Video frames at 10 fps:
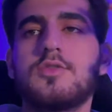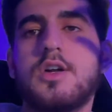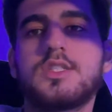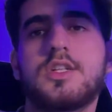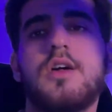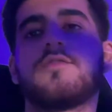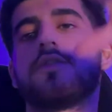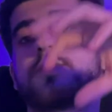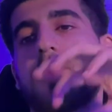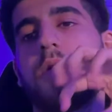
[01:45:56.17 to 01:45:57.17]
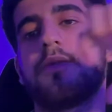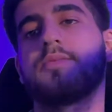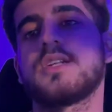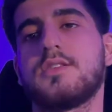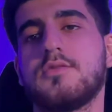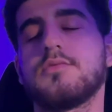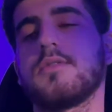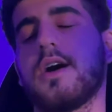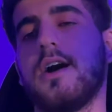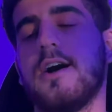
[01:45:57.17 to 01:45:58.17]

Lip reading: you're gonna solve those problems that you